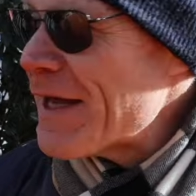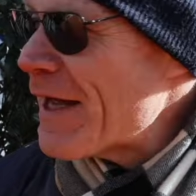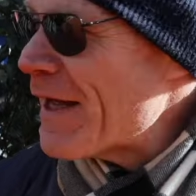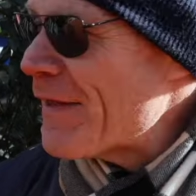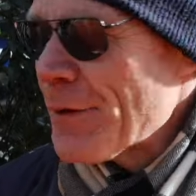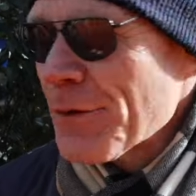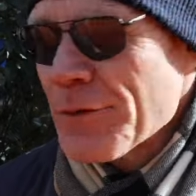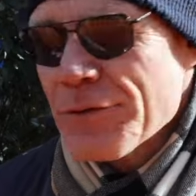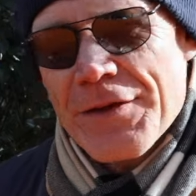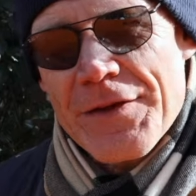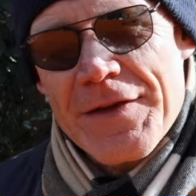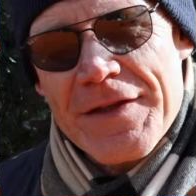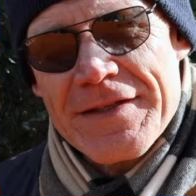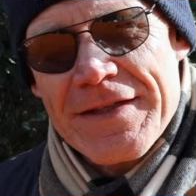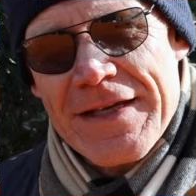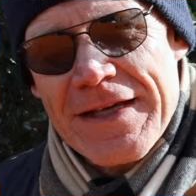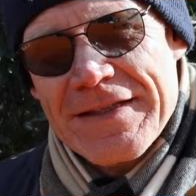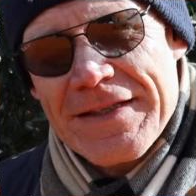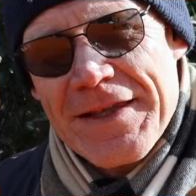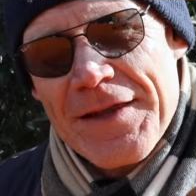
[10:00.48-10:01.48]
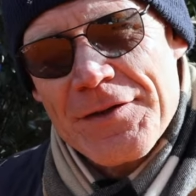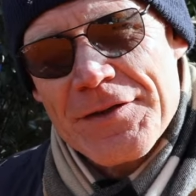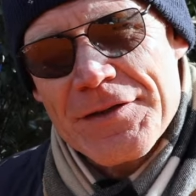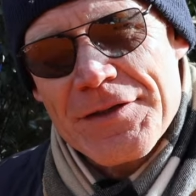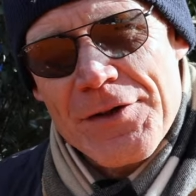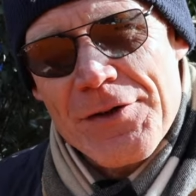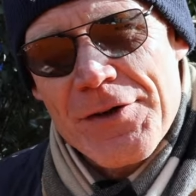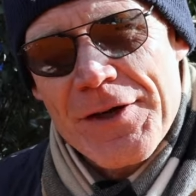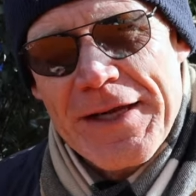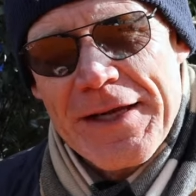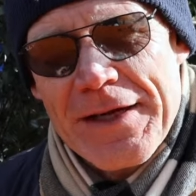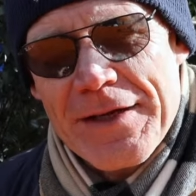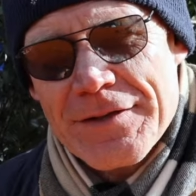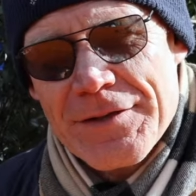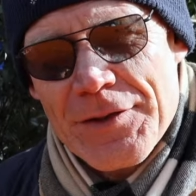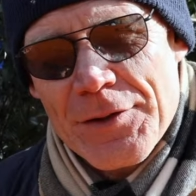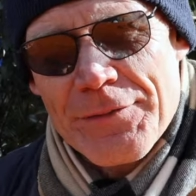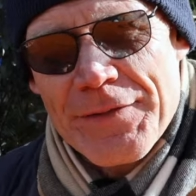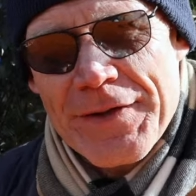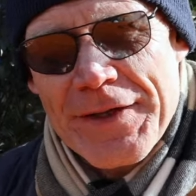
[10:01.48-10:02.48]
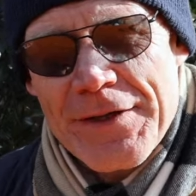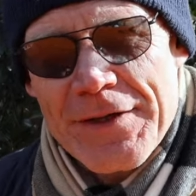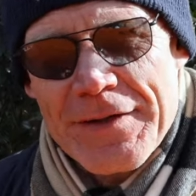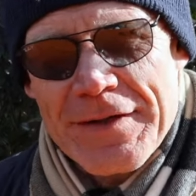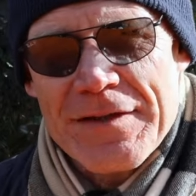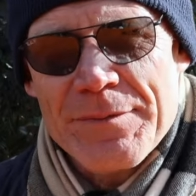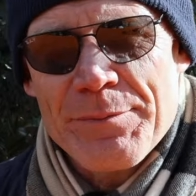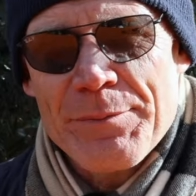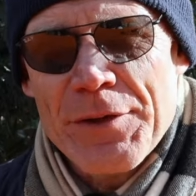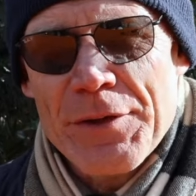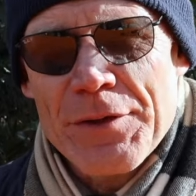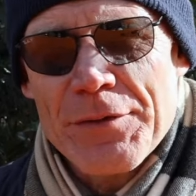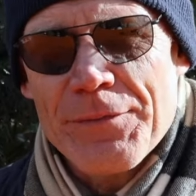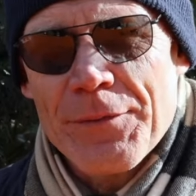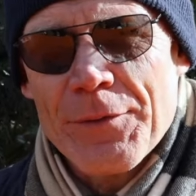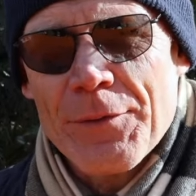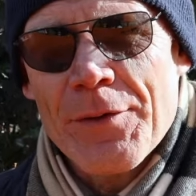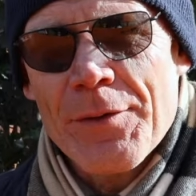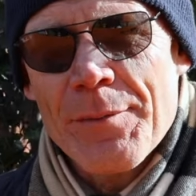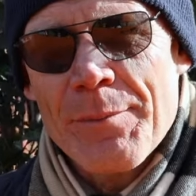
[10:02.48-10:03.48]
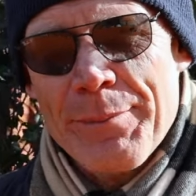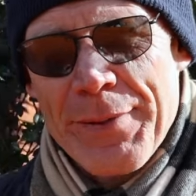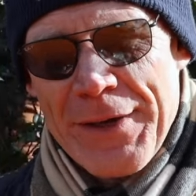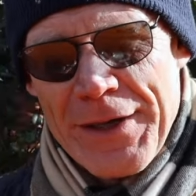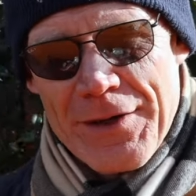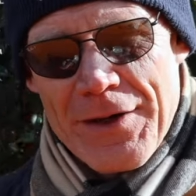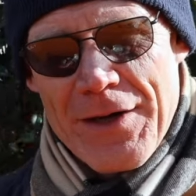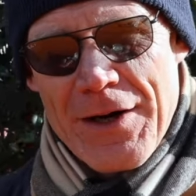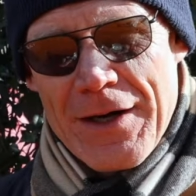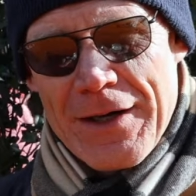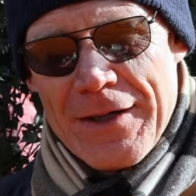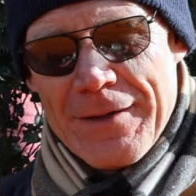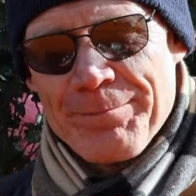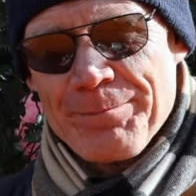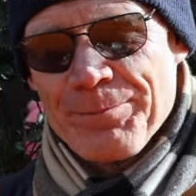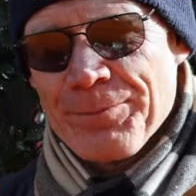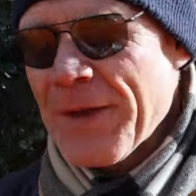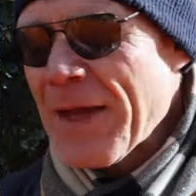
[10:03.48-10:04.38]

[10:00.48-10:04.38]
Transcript: and those are the six that are served here at this beautiful beer garden.